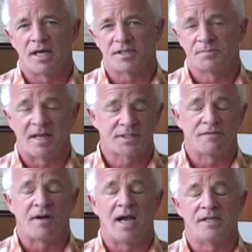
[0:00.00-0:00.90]

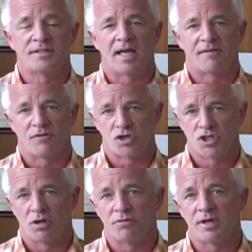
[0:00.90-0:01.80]
specifies that for
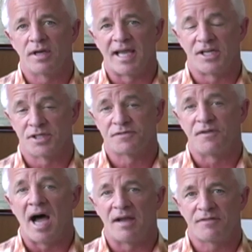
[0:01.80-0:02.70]
children ages
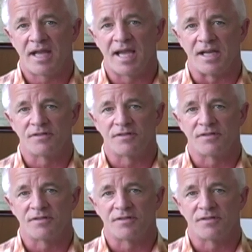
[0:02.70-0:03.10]
5 to 8,